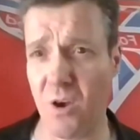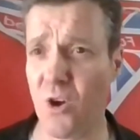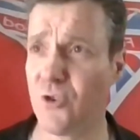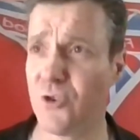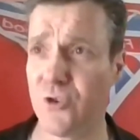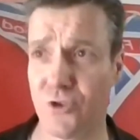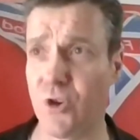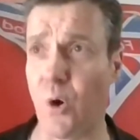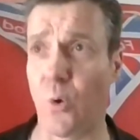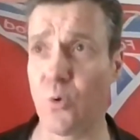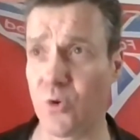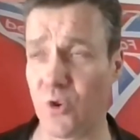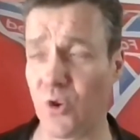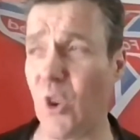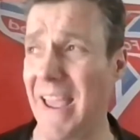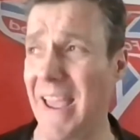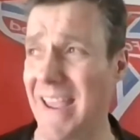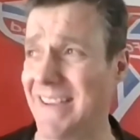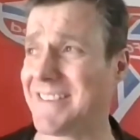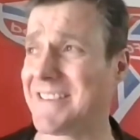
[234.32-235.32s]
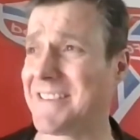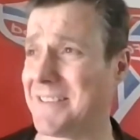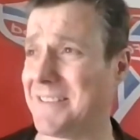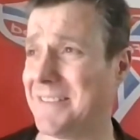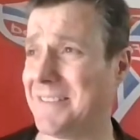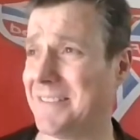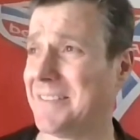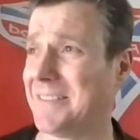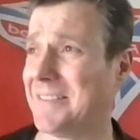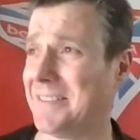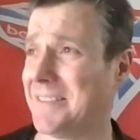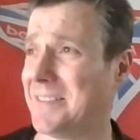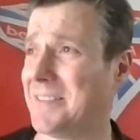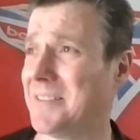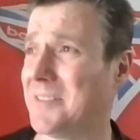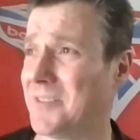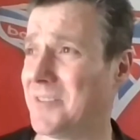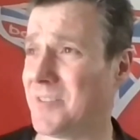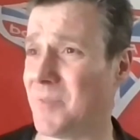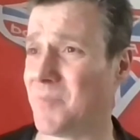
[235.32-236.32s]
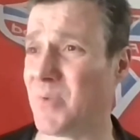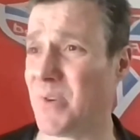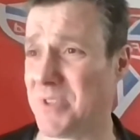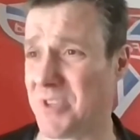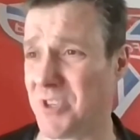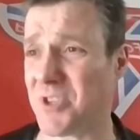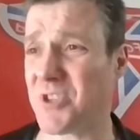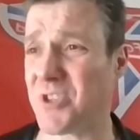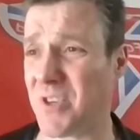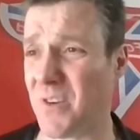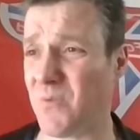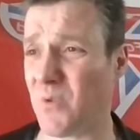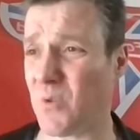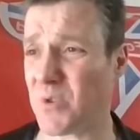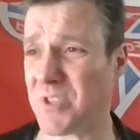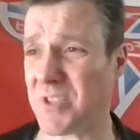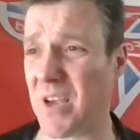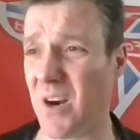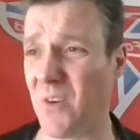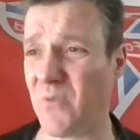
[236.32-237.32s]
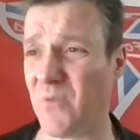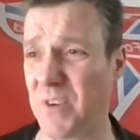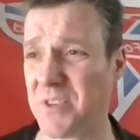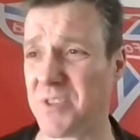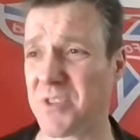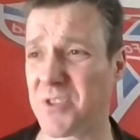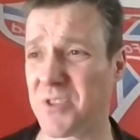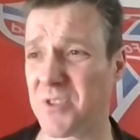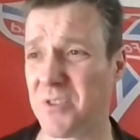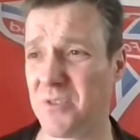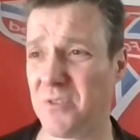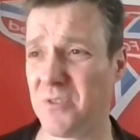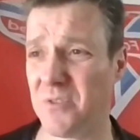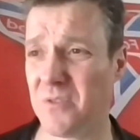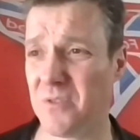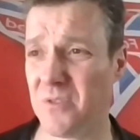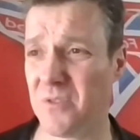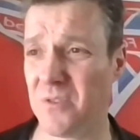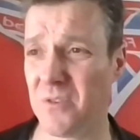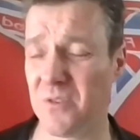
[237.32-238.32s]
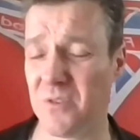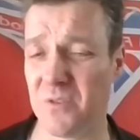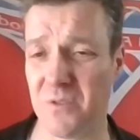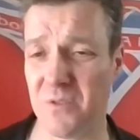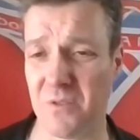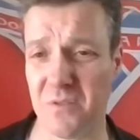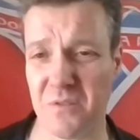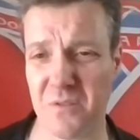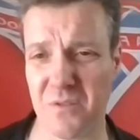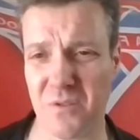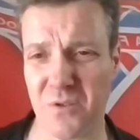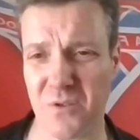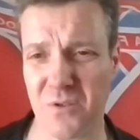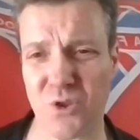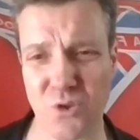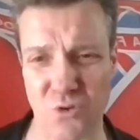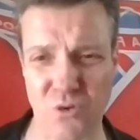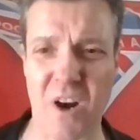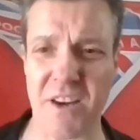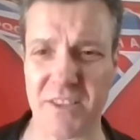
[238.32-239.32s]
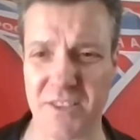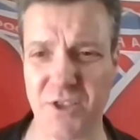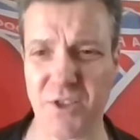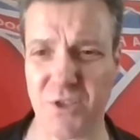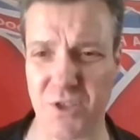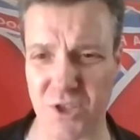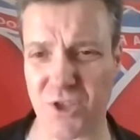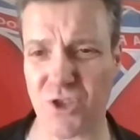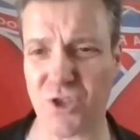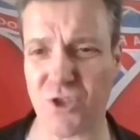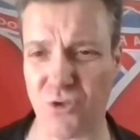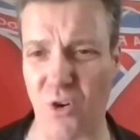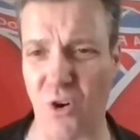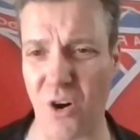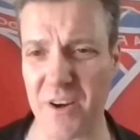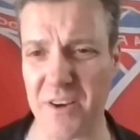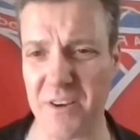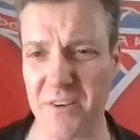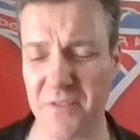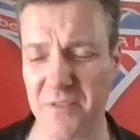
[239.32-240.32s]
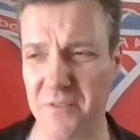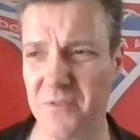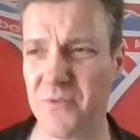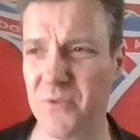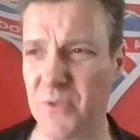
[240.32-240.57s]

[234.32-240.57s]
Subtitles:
don't let the British Civil Service try to destroy the